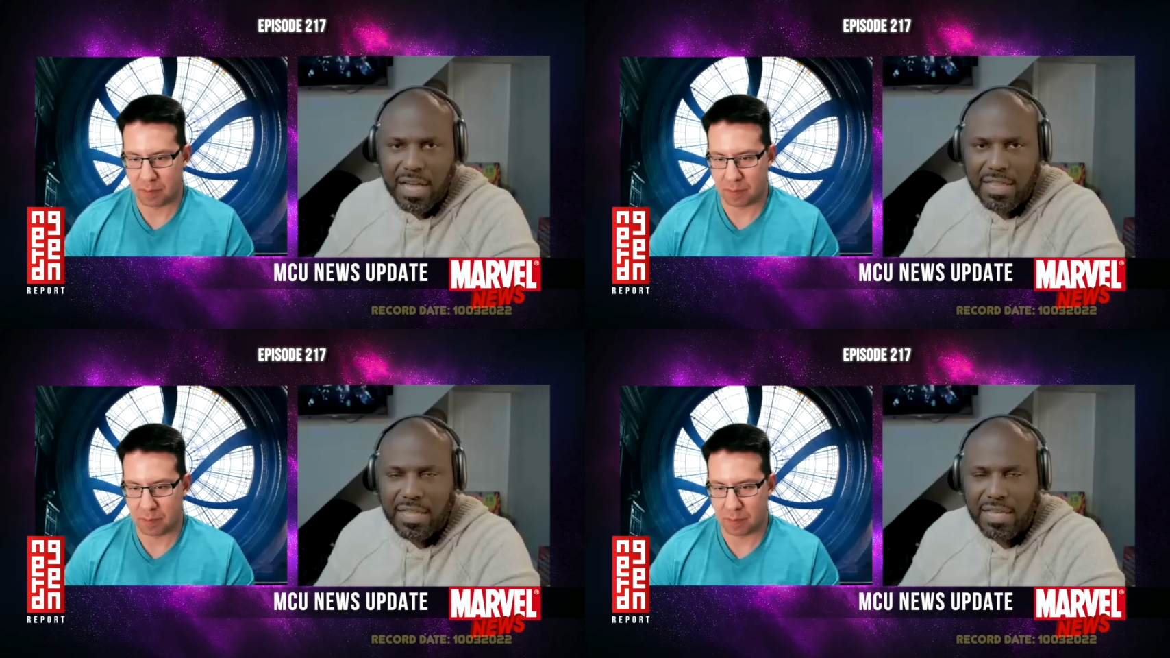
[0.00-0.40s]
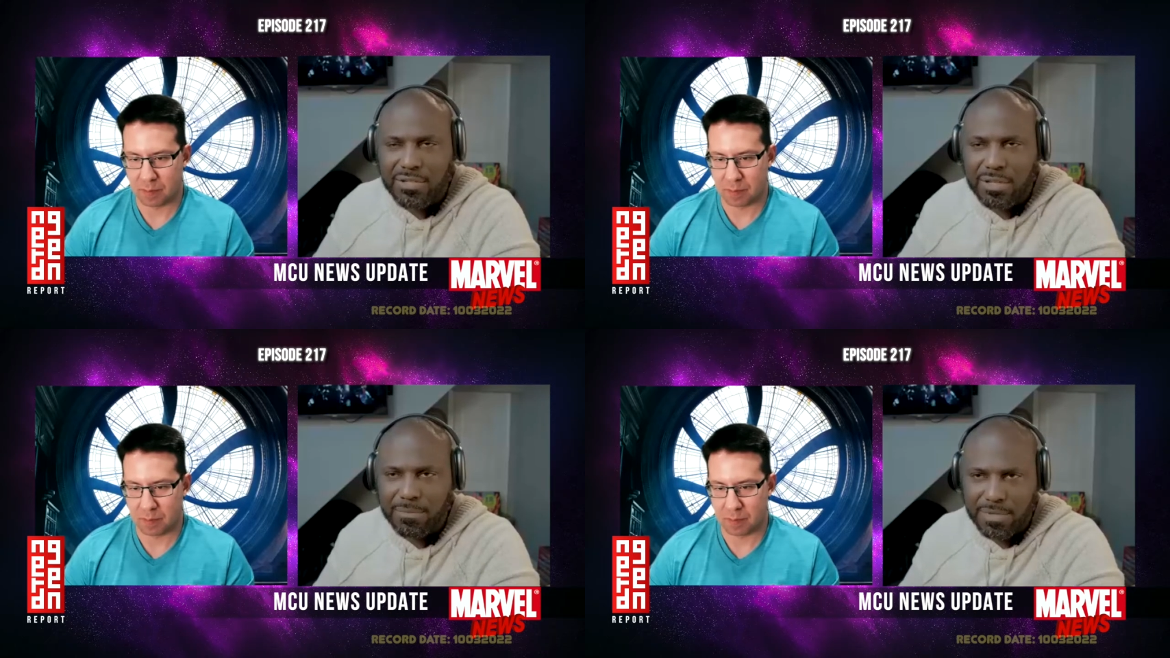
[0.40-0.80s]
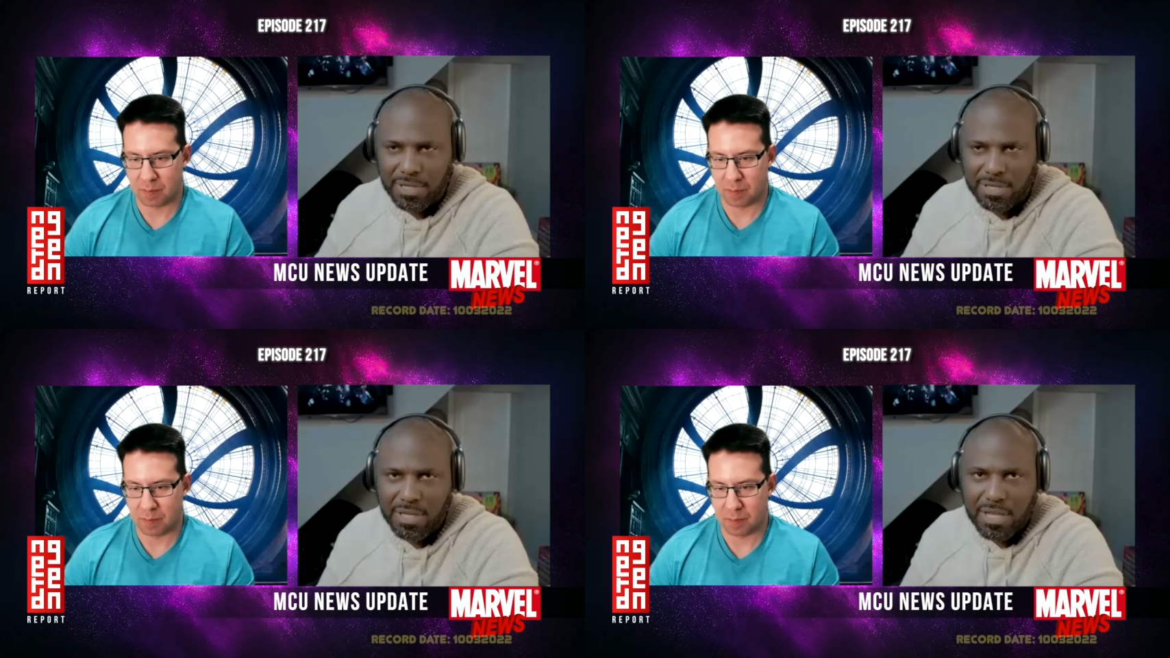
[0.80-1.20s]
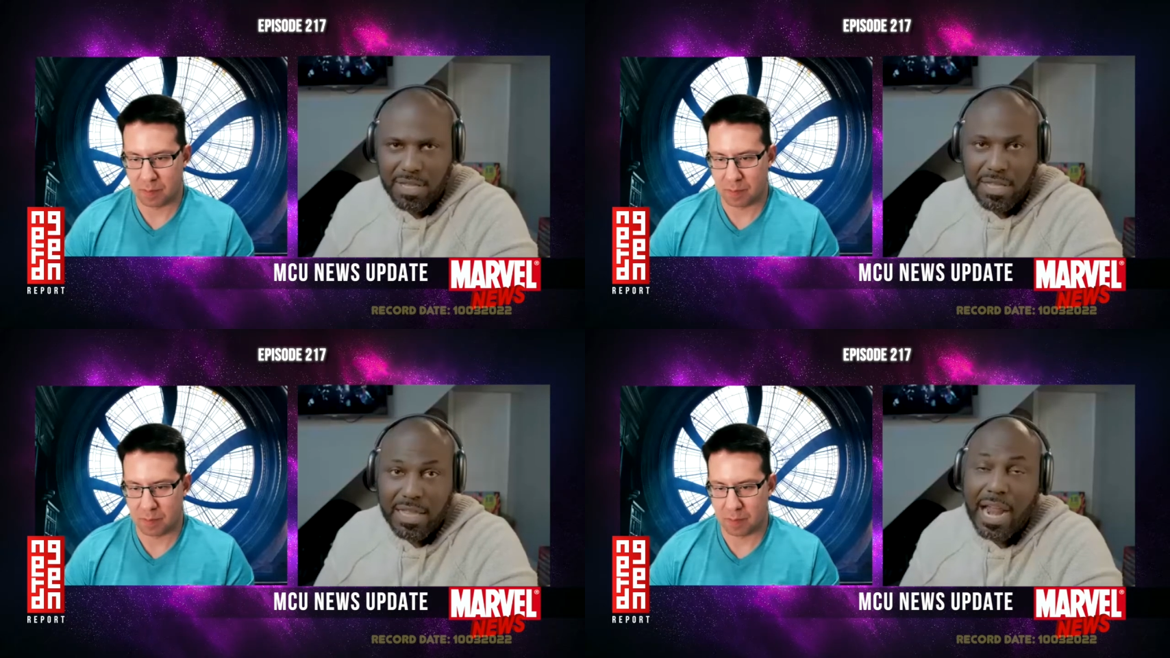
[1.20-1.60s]
Speaker 1: I think is something
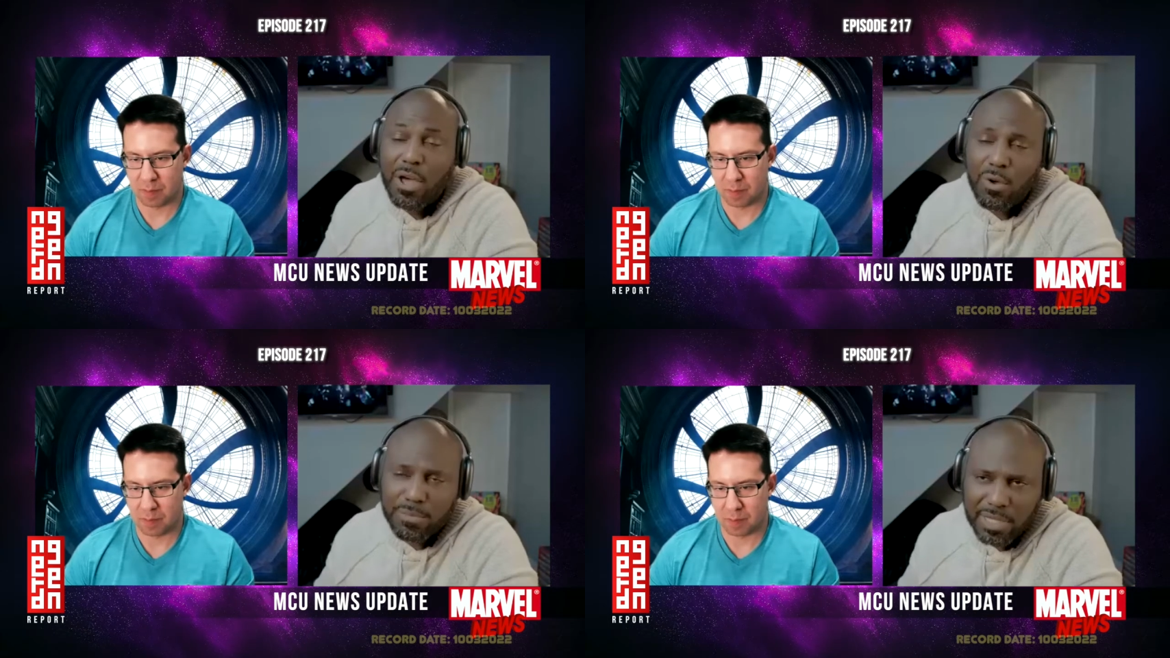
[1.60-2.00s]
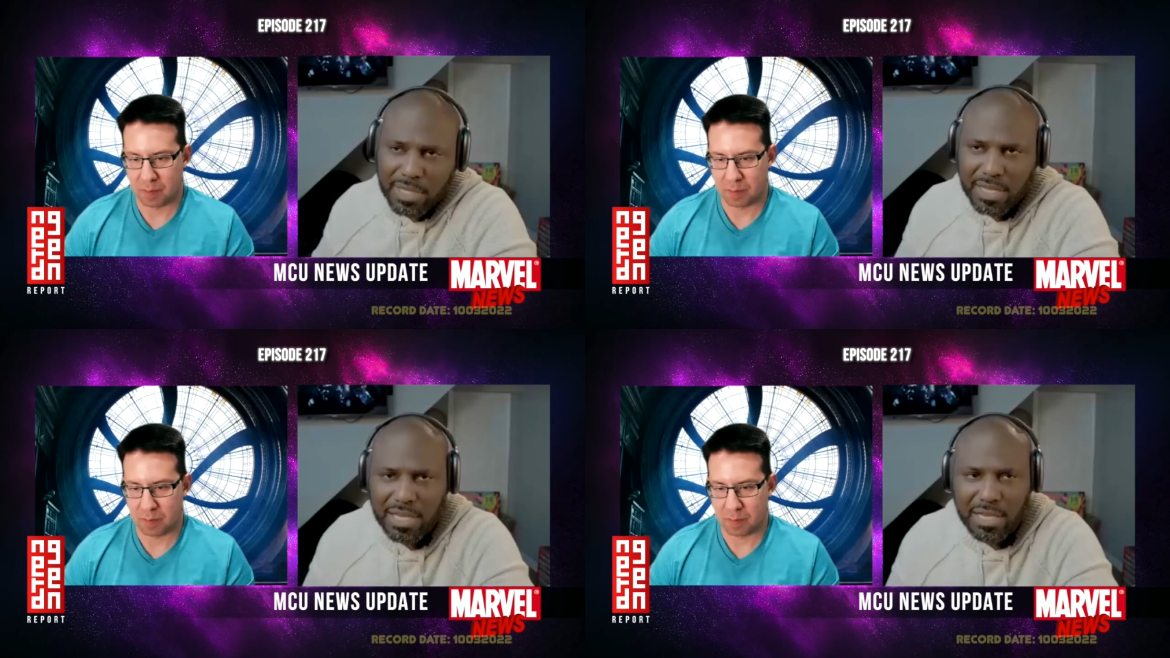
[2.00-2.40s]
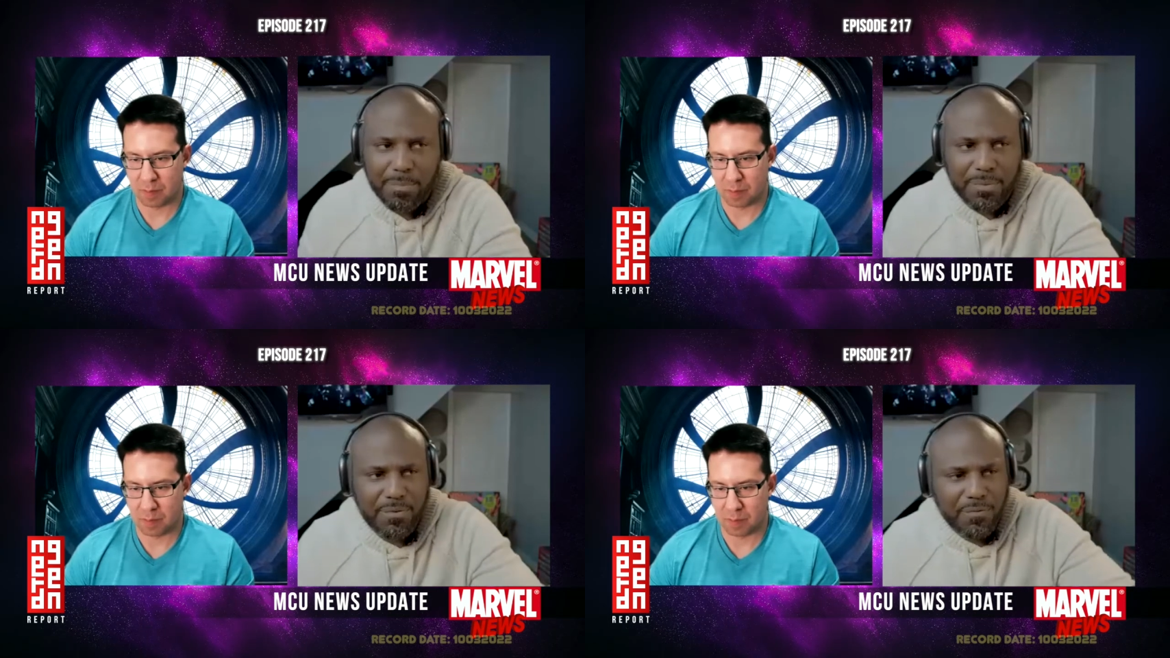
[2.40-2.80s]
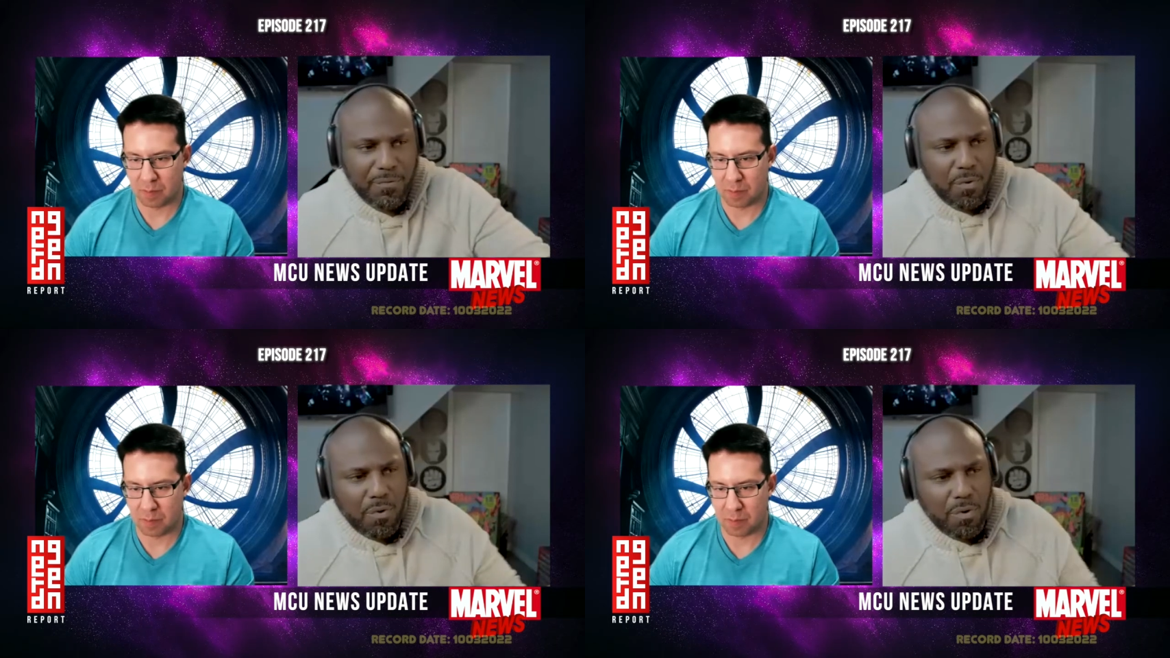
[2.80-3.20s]
that I hope that they keep
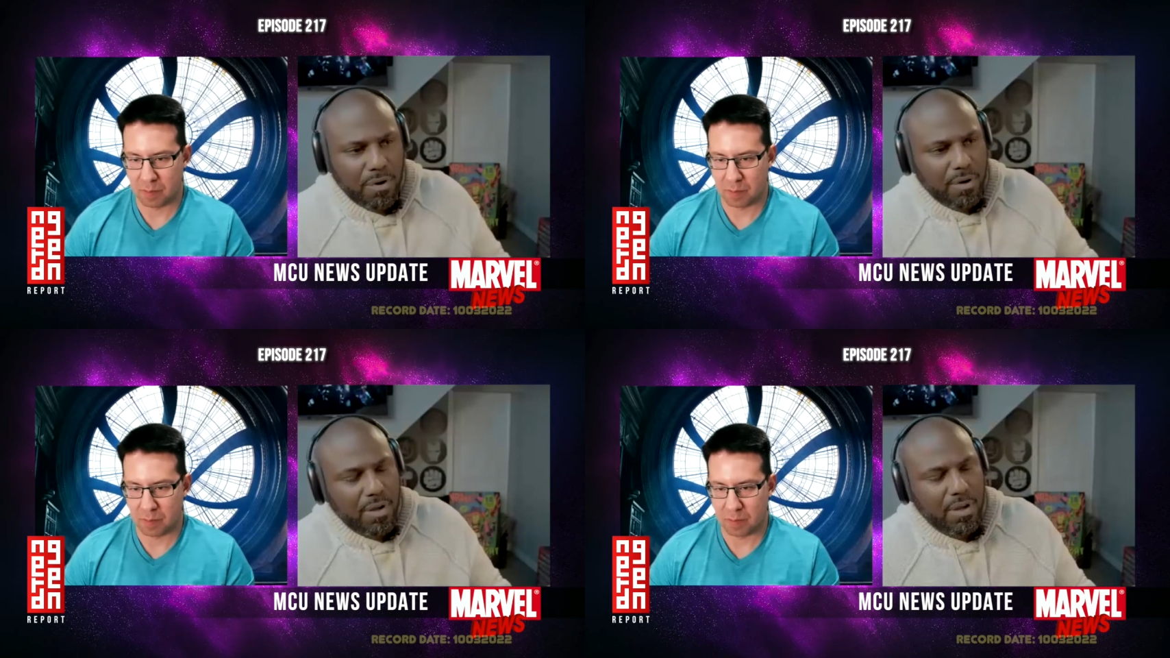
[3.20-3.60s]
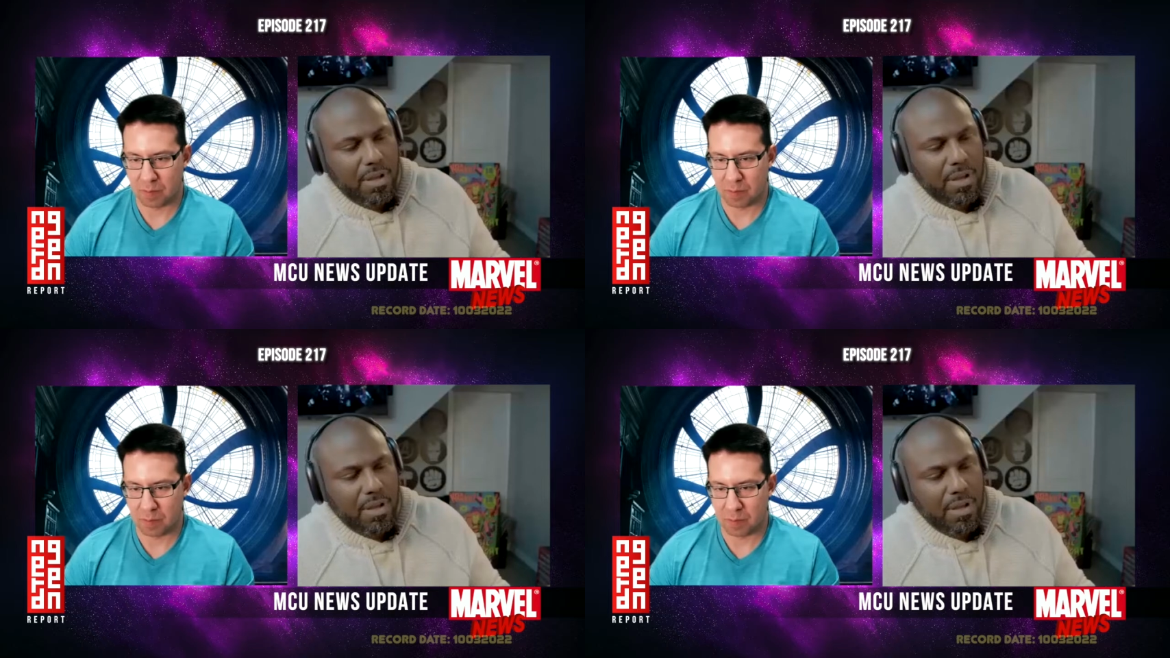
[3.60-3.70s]
for